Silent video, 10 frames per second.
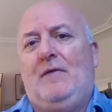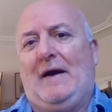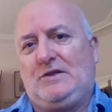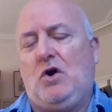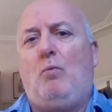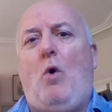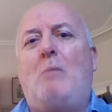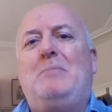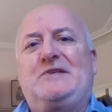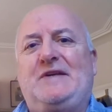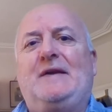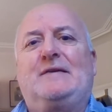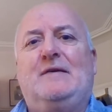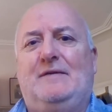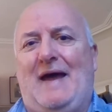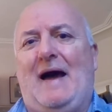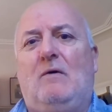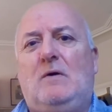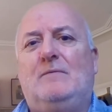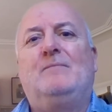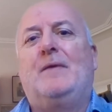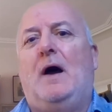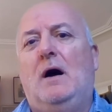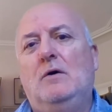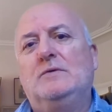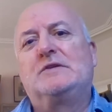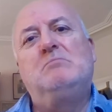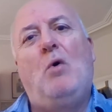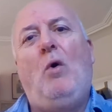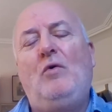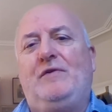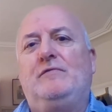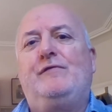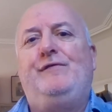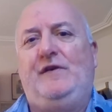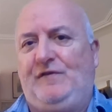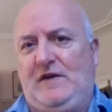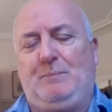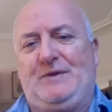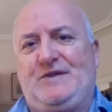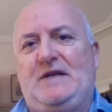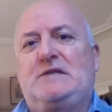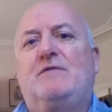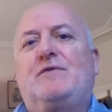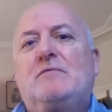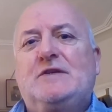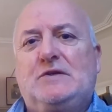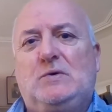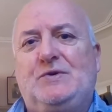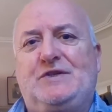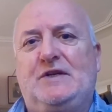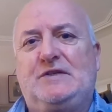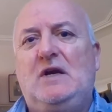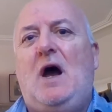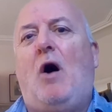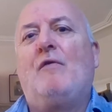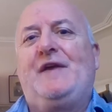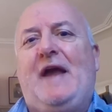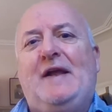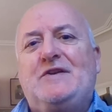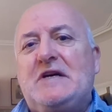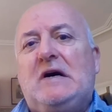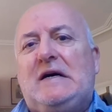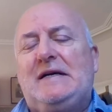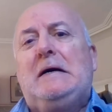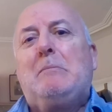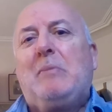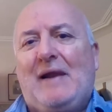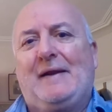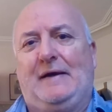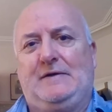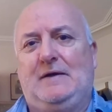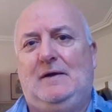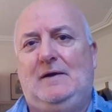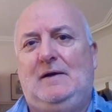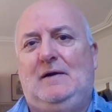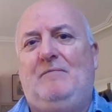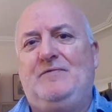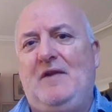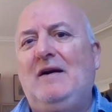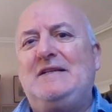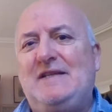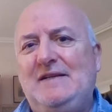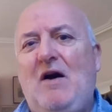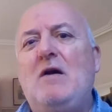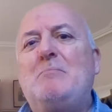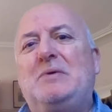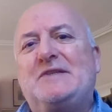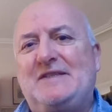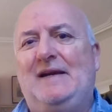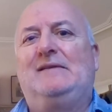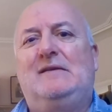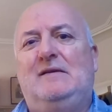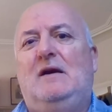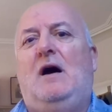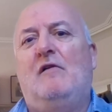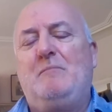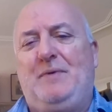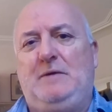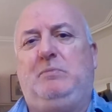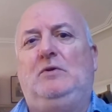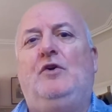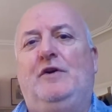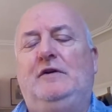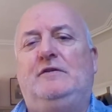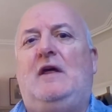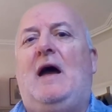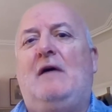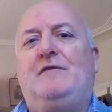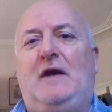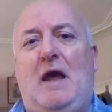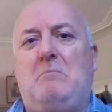That top 1% now owns more than 50% of the resources of the entire planet. 99% of people on Earth have to